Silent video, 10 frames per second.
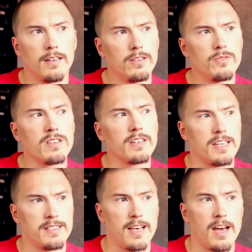using
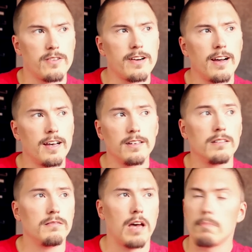Cassandra
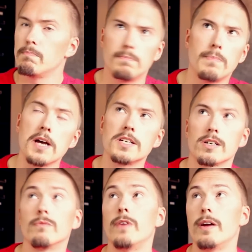and a
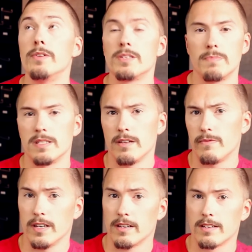bunch of very
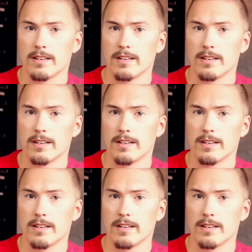specific